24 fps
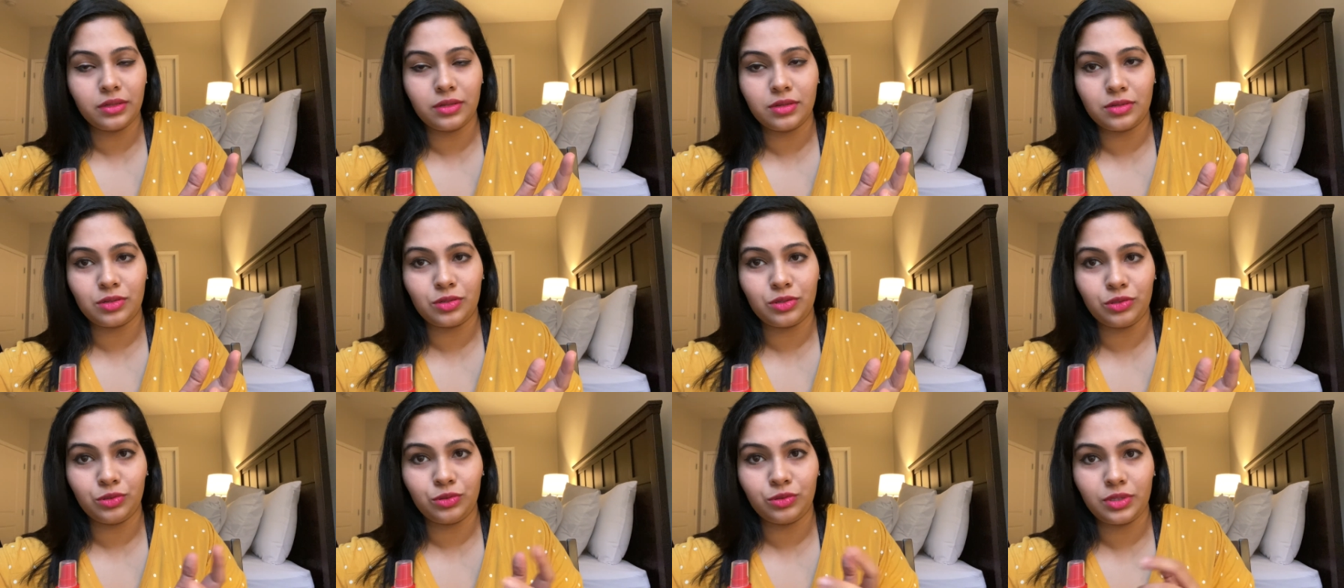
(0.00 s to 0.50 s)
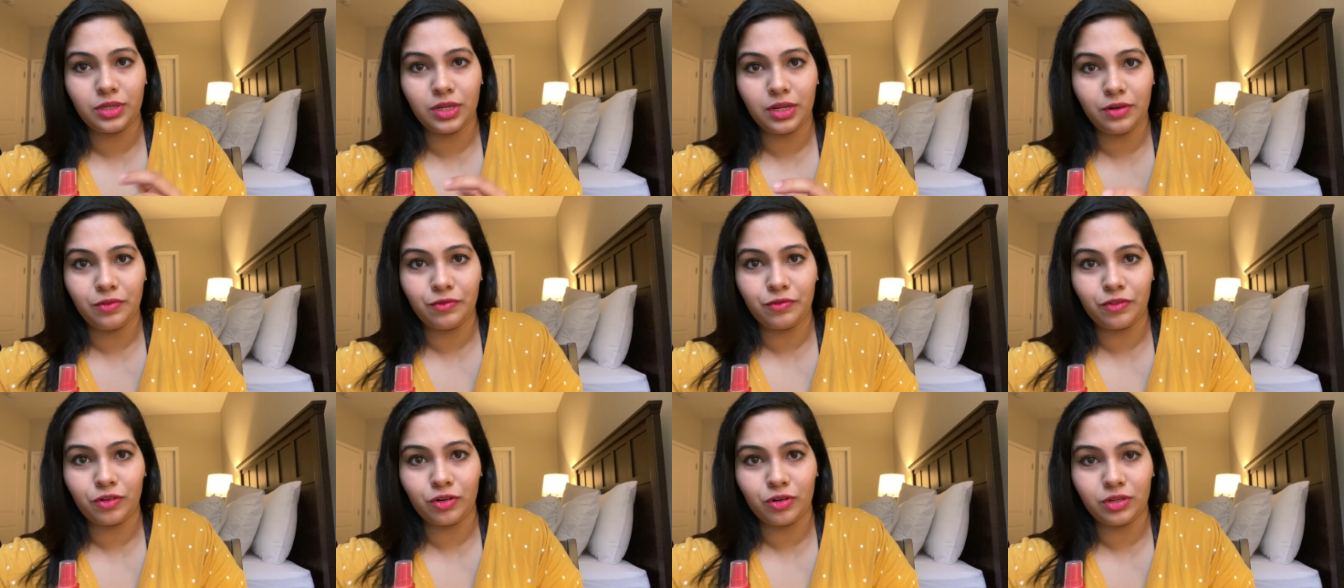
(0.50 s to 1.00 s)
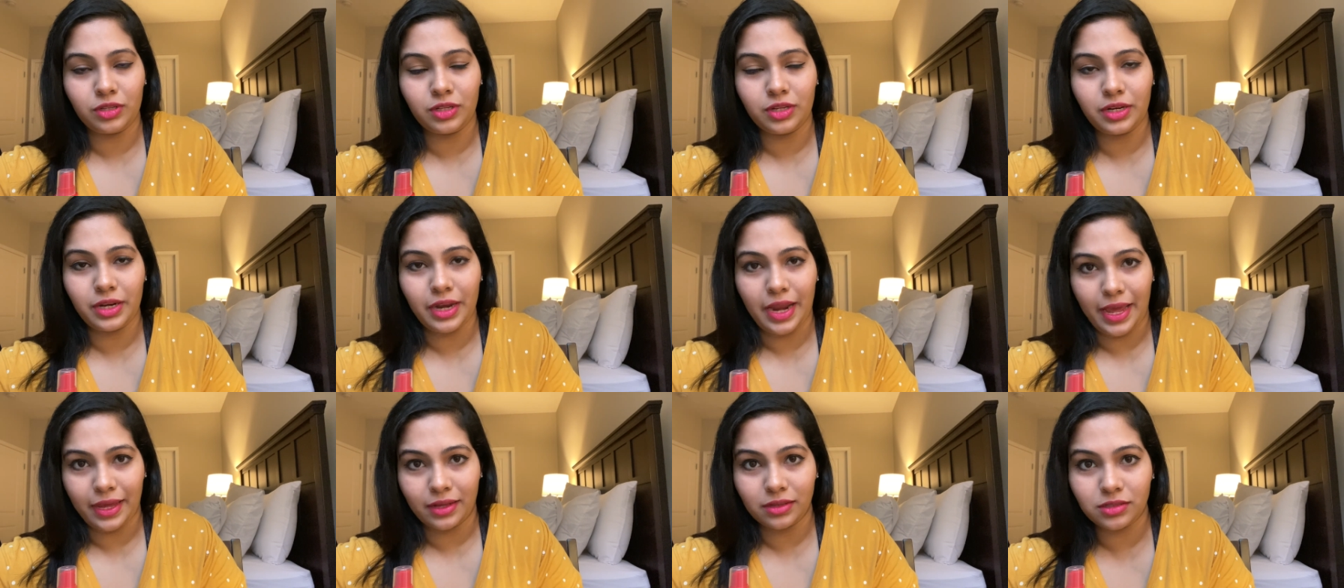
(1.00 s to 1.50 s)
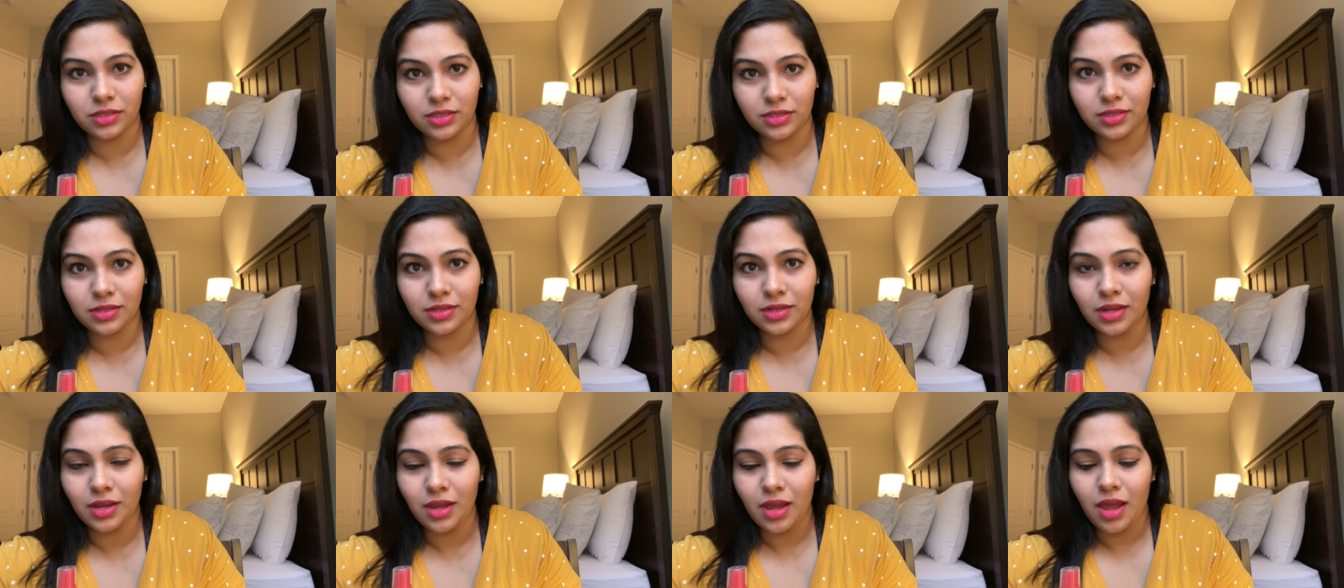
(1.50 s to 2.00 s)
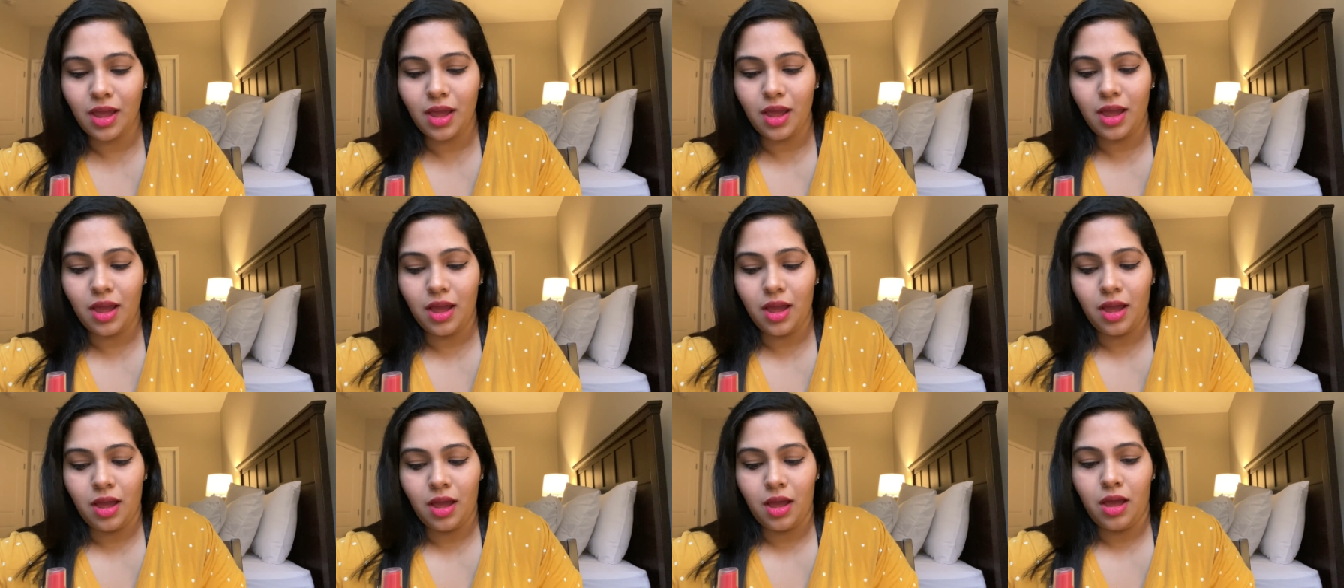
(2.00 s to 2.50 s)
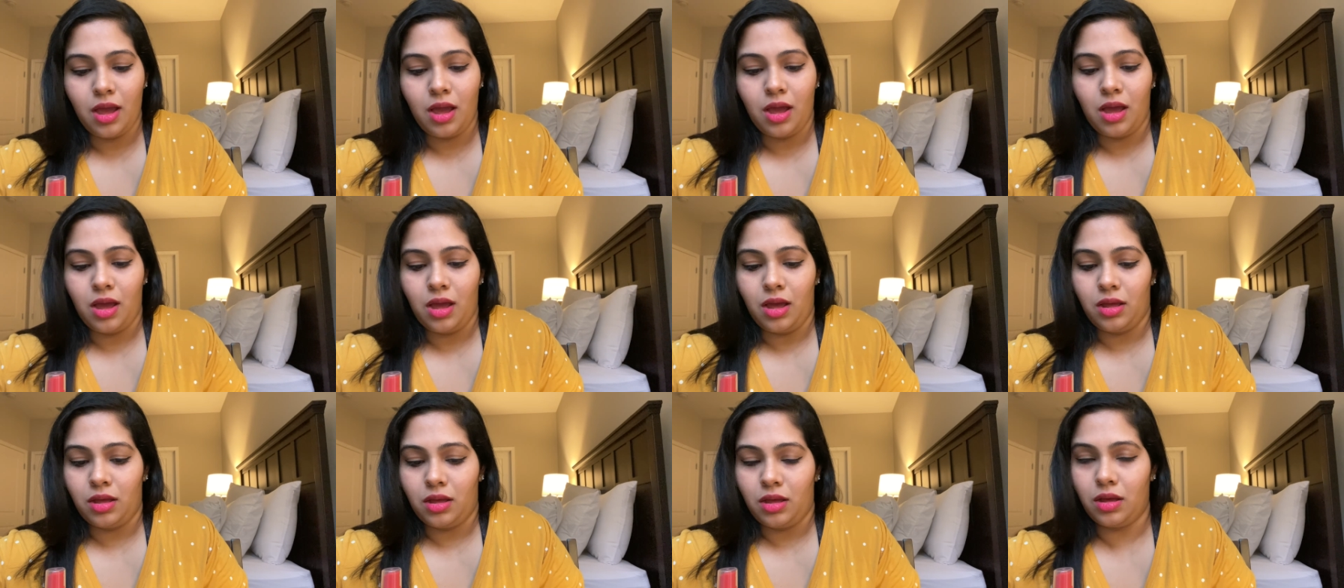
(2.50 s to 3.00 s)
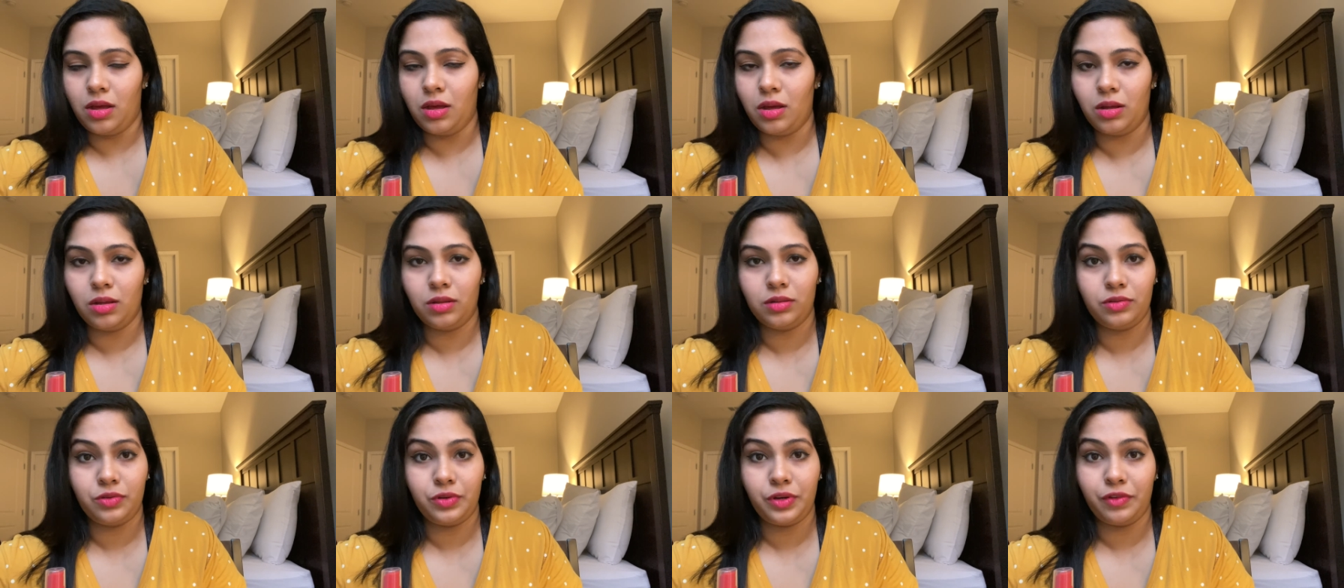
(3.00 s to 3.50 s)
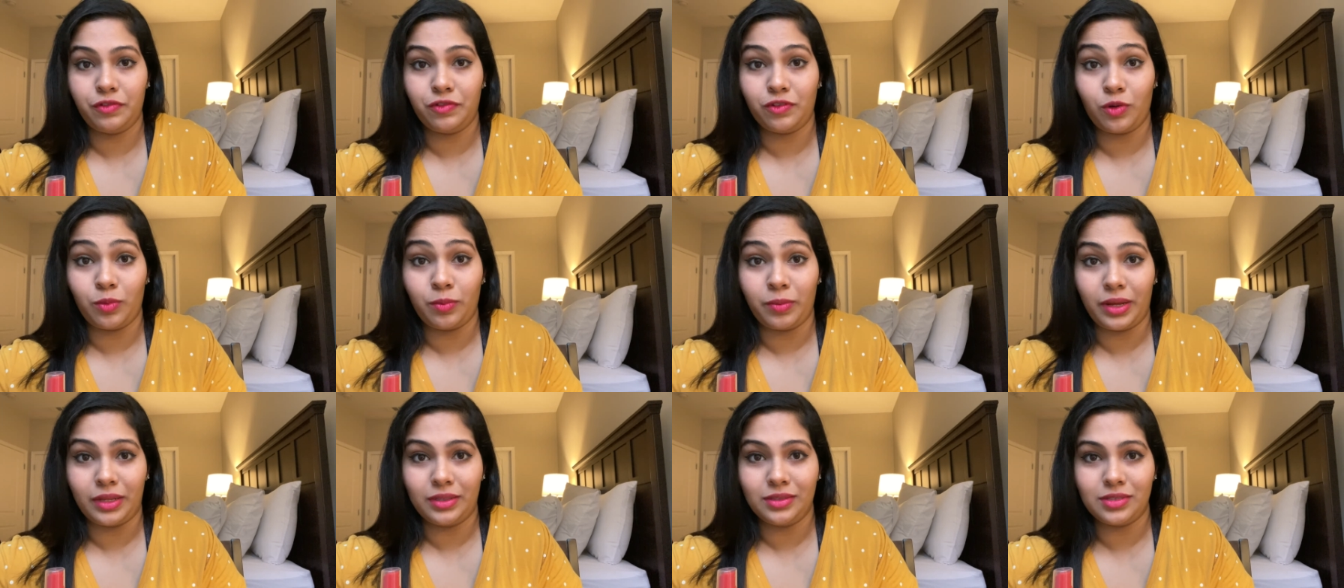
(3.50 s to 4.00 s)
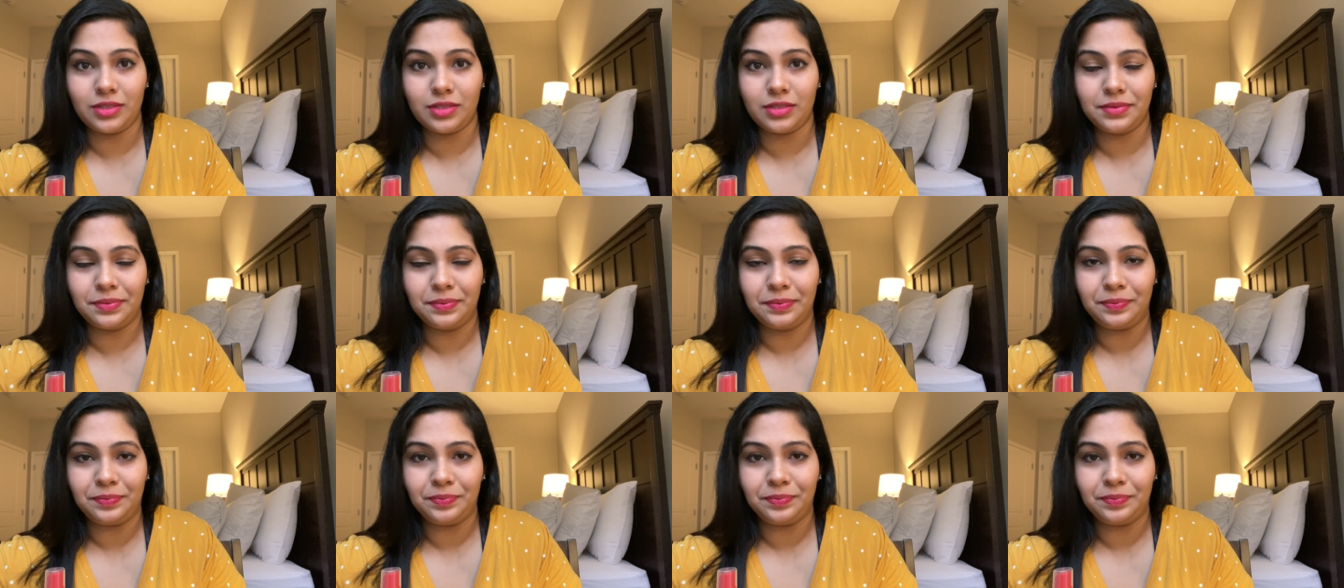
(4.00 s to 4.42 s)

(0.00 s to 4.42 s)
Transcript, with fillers: this routine for the next 3-4 months,